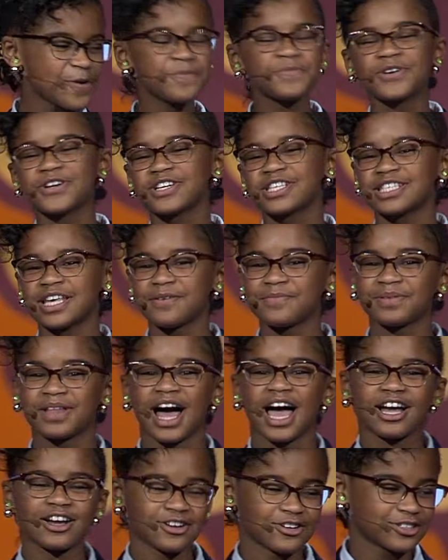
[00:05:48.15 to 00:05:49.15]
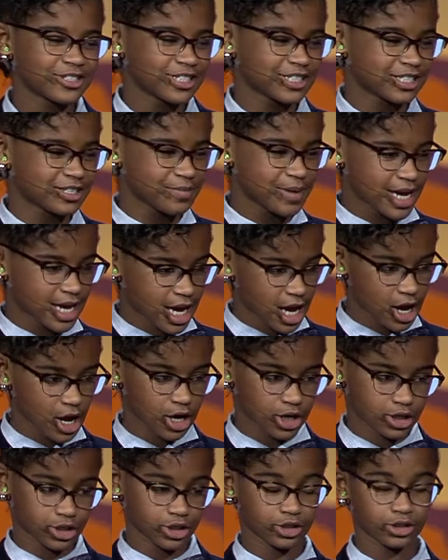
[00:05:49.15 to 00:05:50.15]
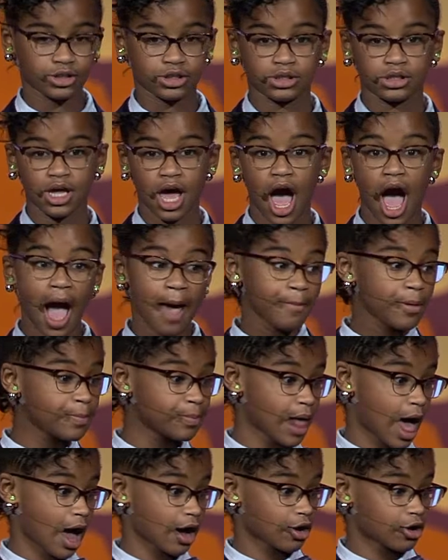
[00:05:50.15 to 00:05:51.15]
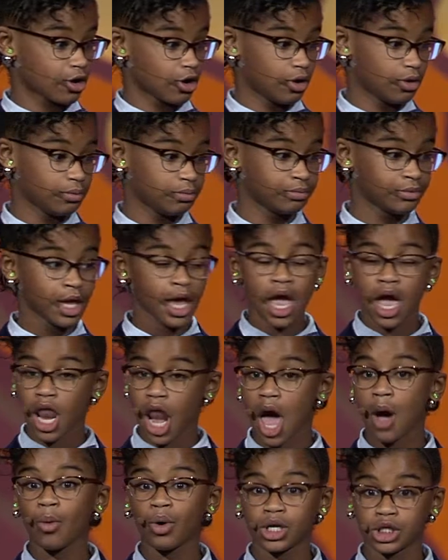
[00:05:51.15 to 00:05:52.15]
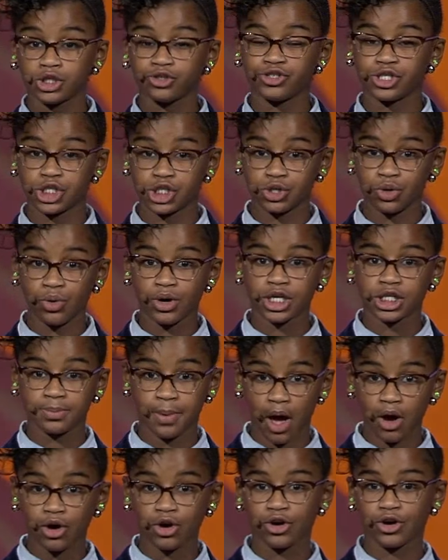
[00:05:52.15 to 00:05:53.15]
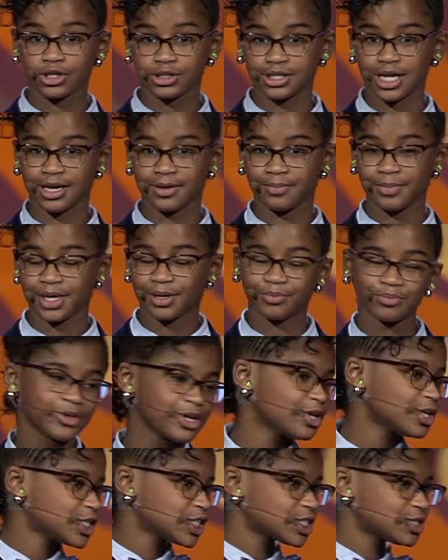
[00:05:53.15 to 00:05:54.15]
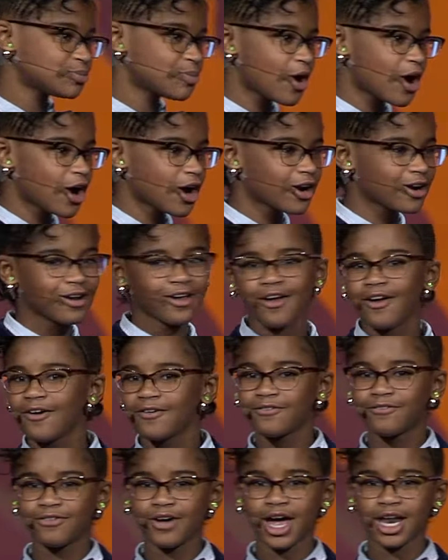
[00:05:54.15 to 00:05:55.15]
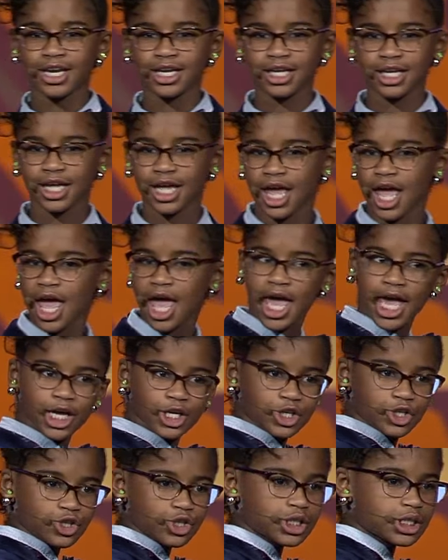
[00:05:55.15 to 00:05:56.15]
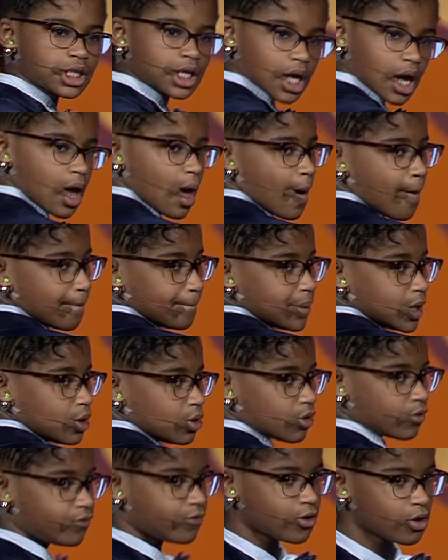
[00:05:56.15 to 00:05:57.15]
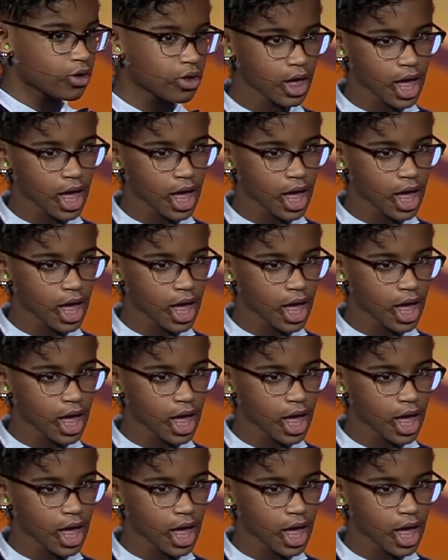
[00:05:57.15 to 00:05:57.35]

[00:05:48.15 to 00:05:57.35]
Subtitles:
books had black girls as the main characters. I'm a black girl, and I wanted to read stories about girls like me. Smart, funny, interesting, beautiful,